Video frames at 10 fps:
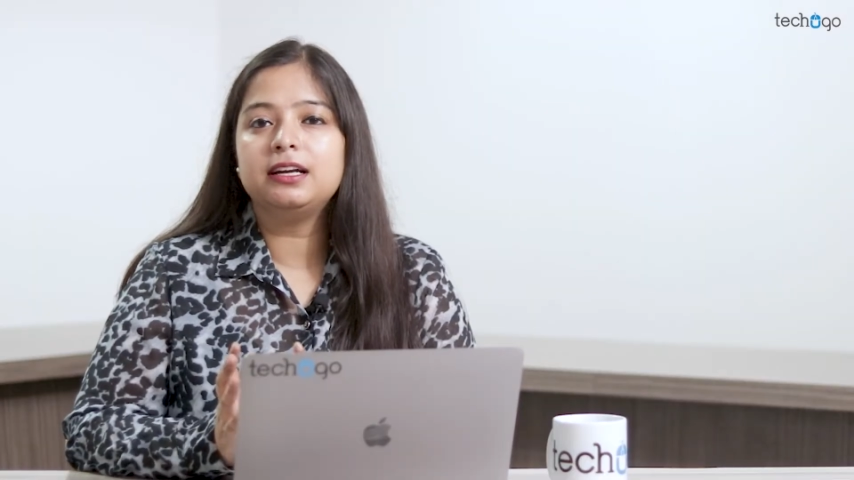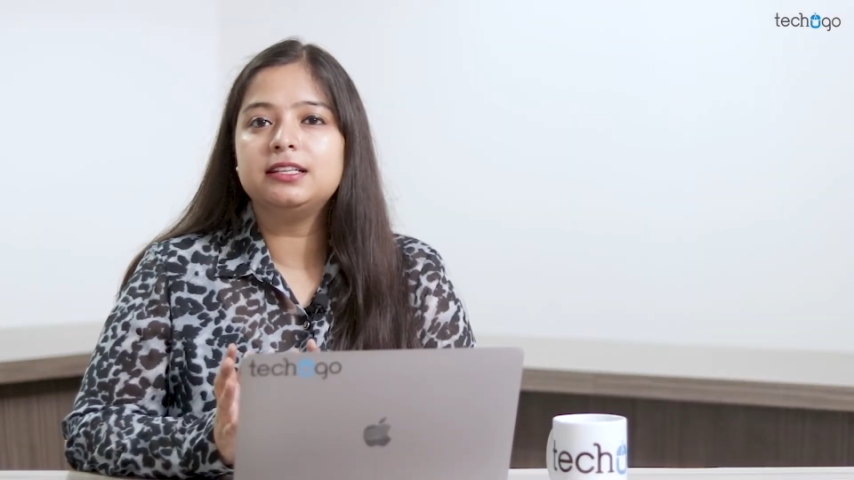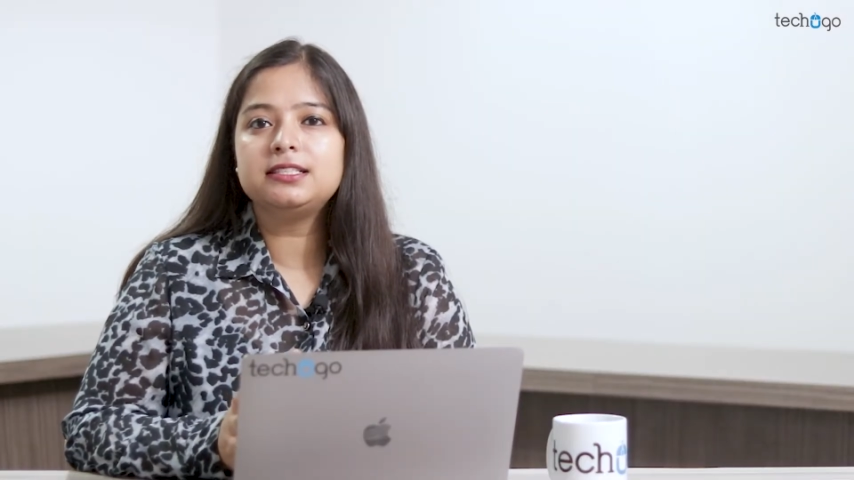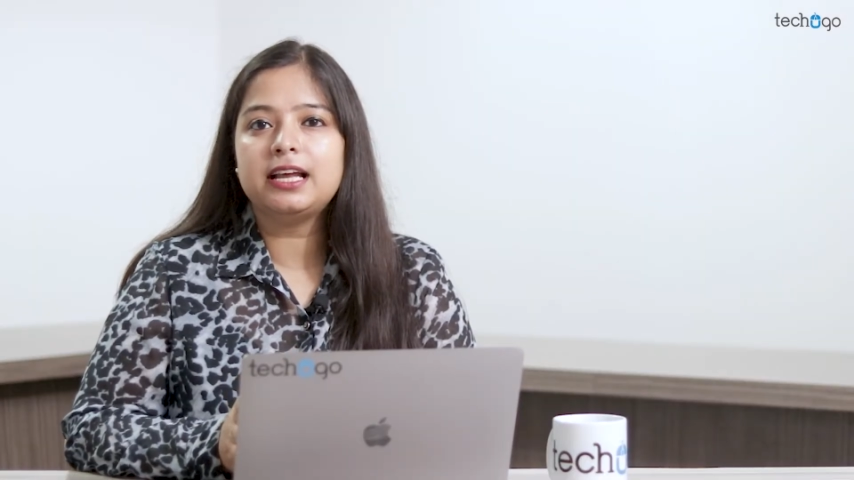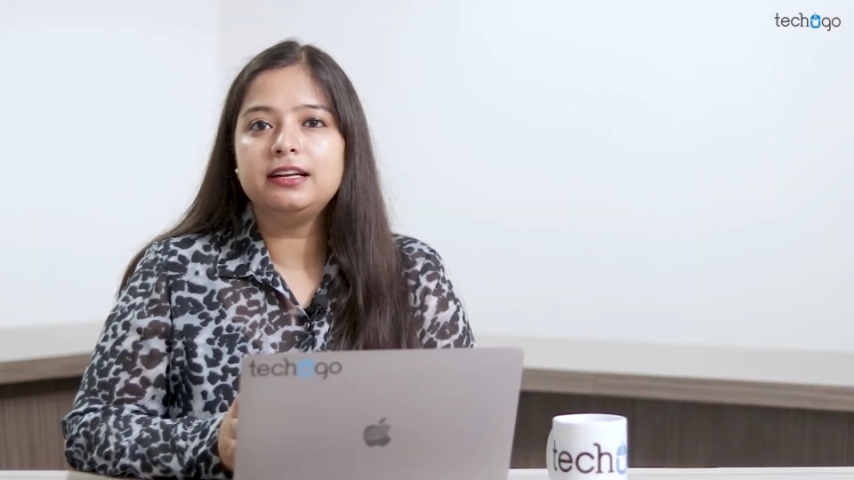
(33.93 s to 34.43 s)

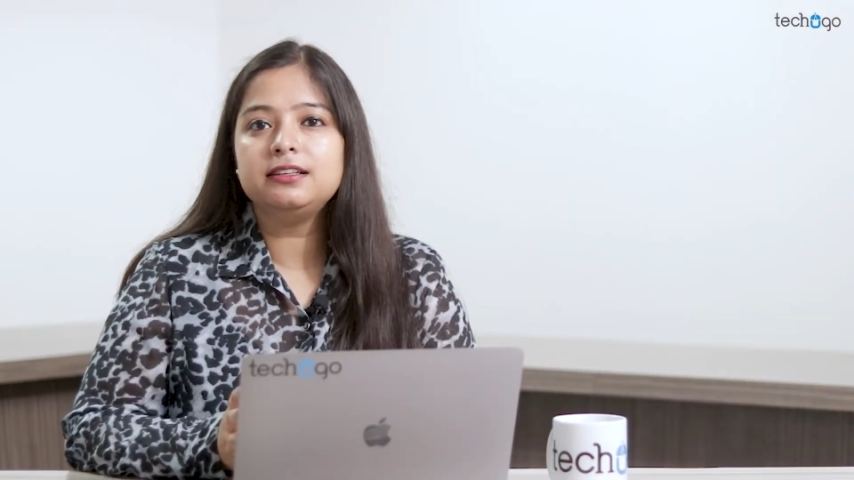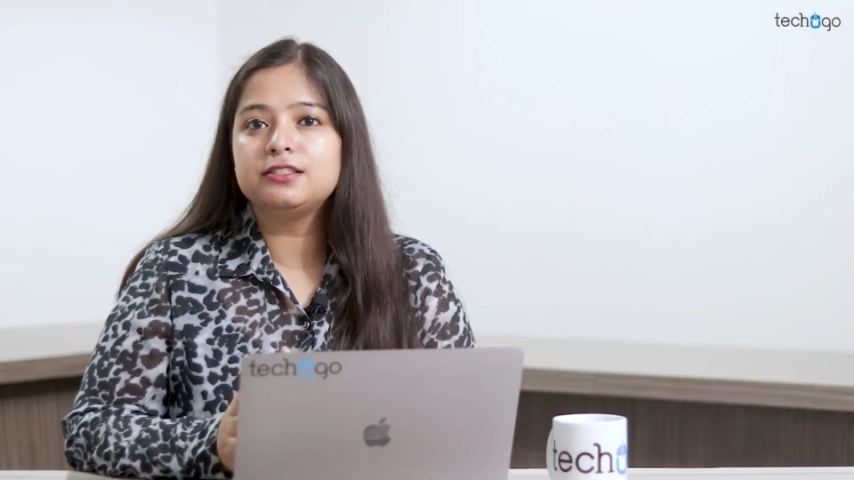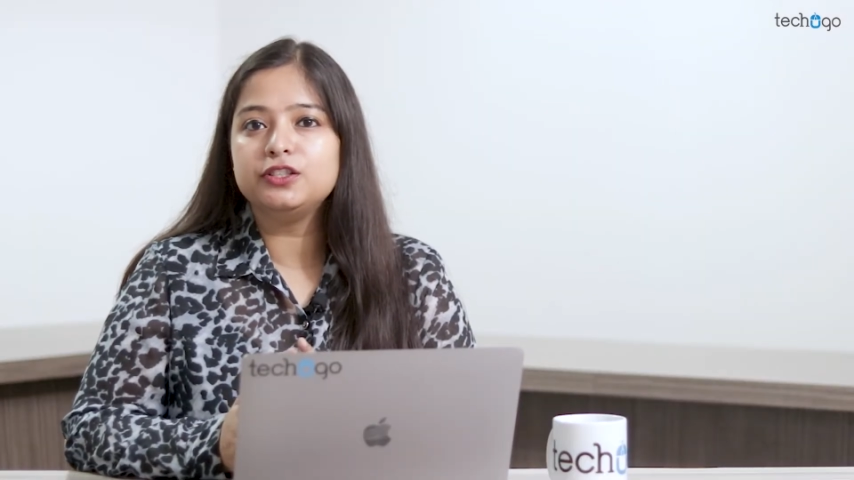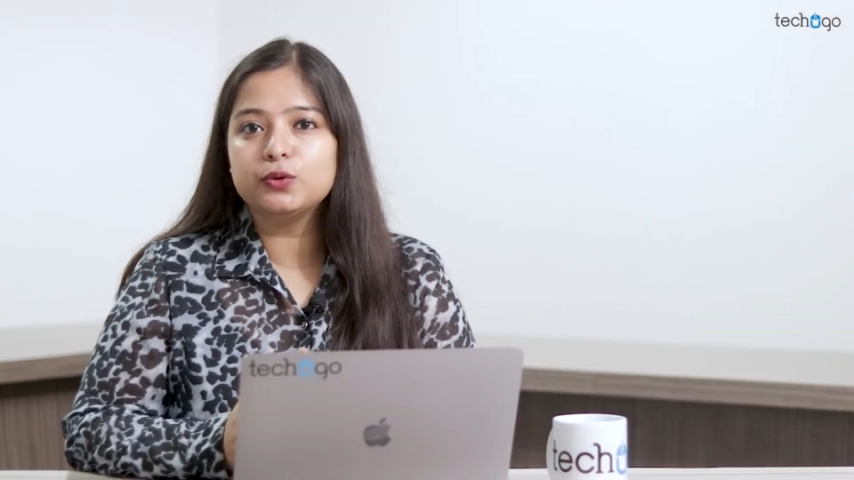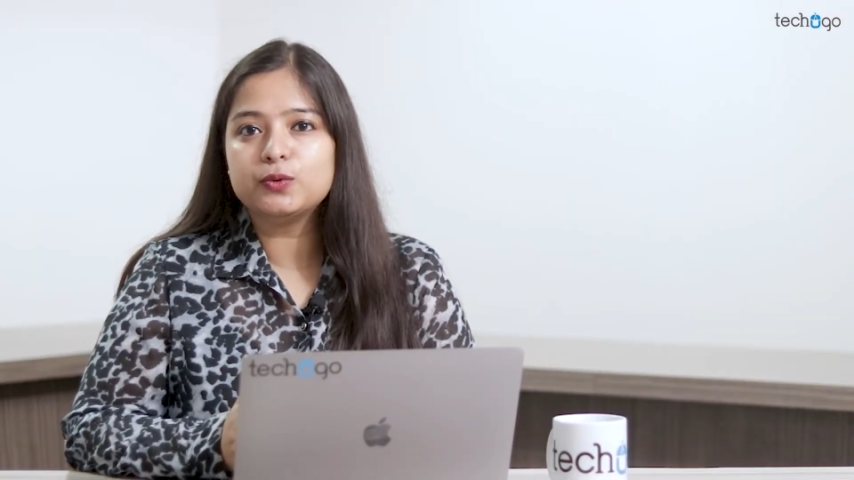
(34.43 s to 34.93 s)
understands
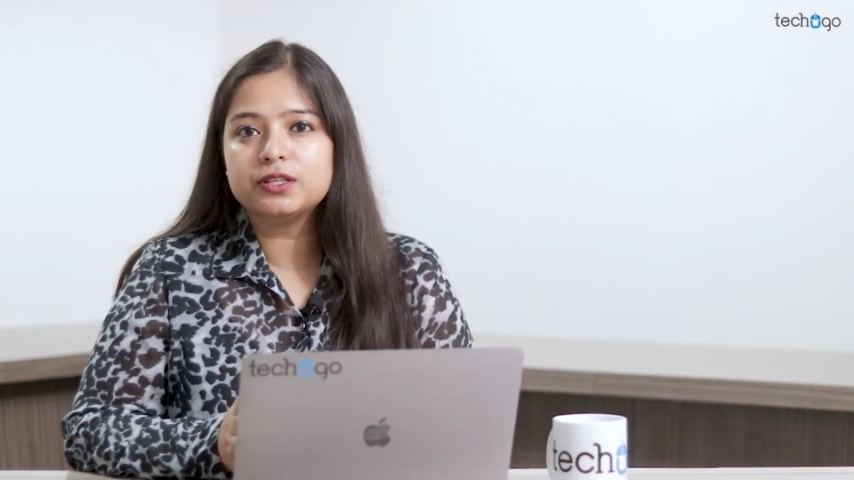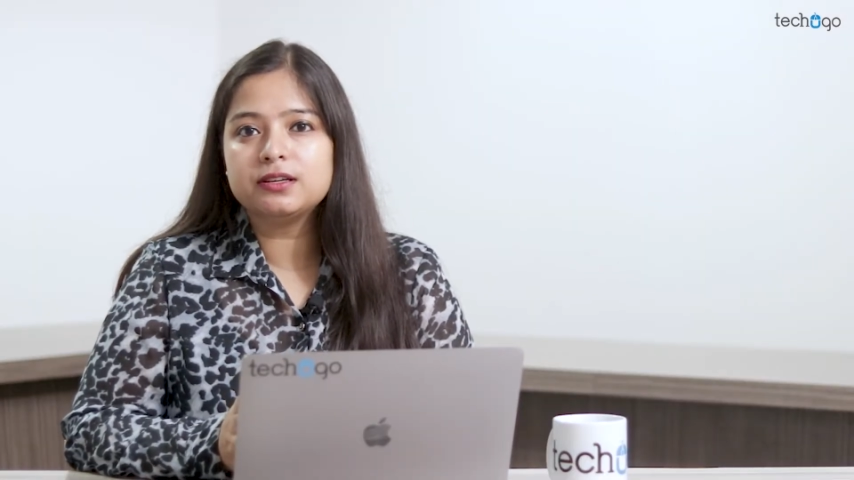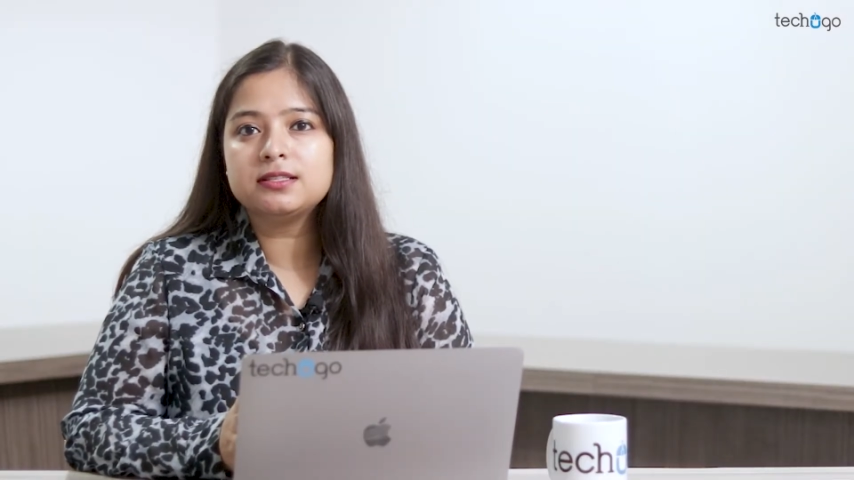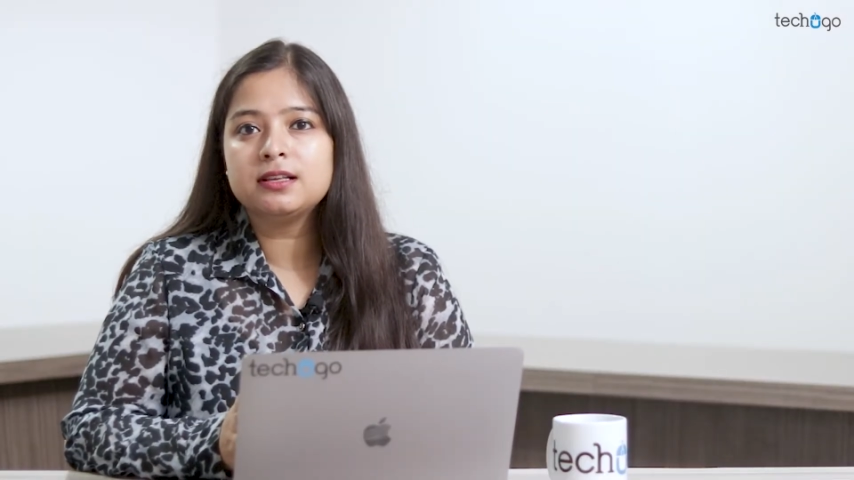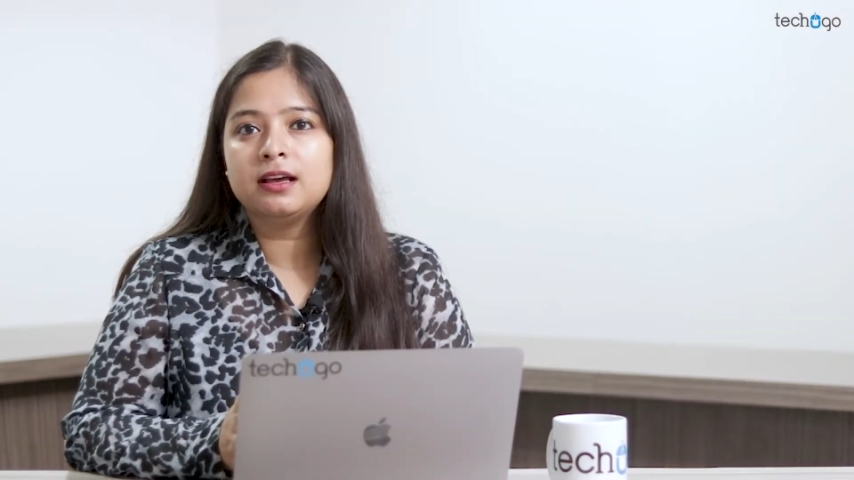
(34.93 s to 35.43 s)
its
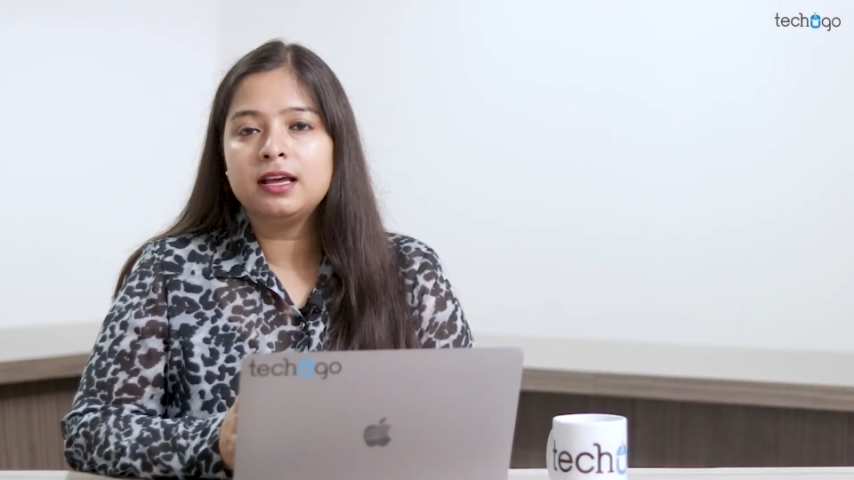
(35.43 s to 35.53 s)
users,